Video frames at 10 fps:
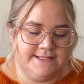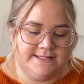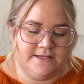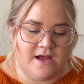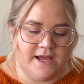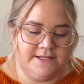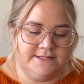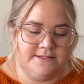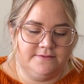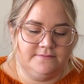
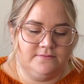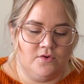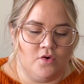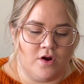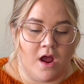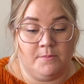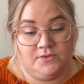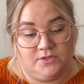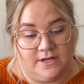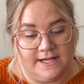size, or up
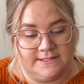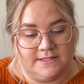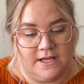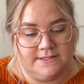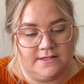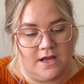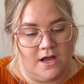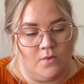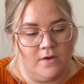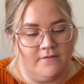to the next size,
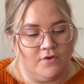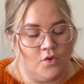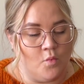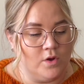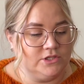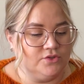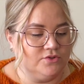however you want to